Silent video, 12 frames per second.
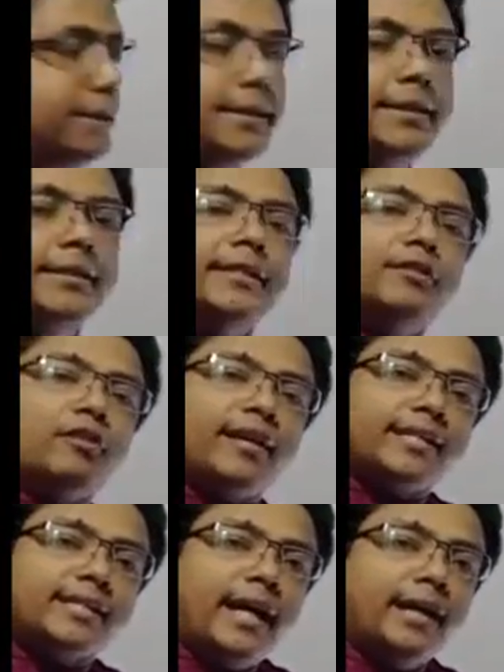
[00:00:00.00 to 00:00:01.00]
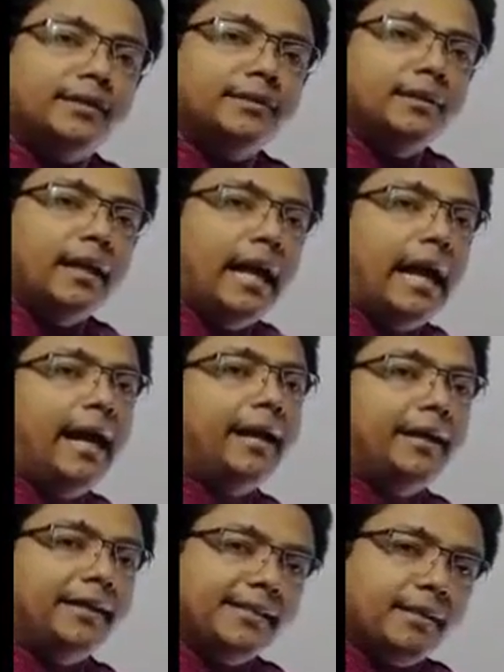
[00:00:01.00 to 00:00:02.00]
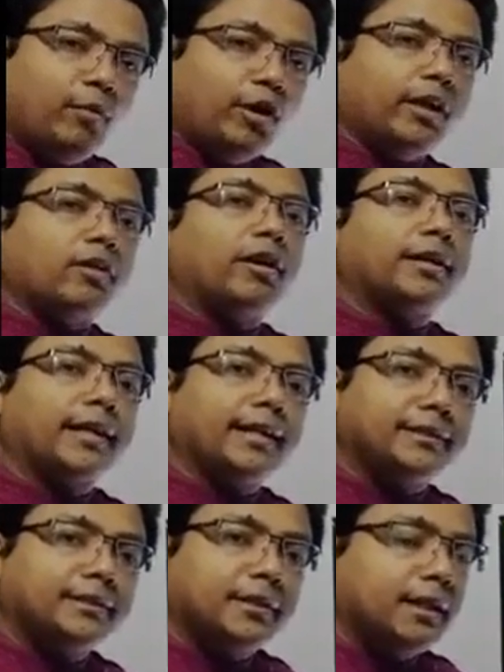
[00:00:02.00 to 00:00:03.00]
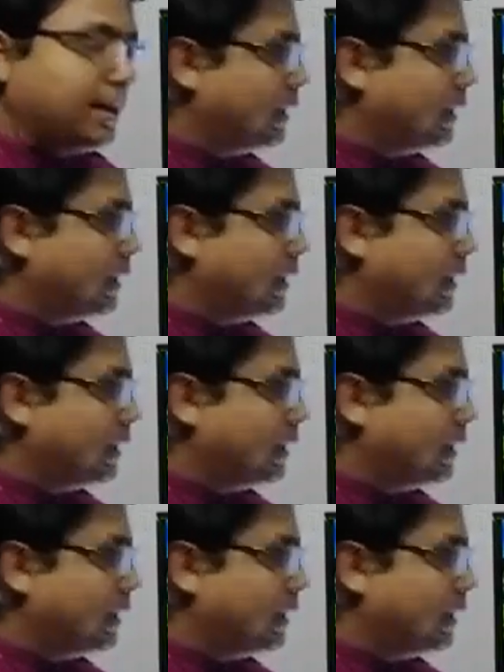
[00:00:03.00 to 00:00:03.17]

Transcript: this is introduction and it is a model content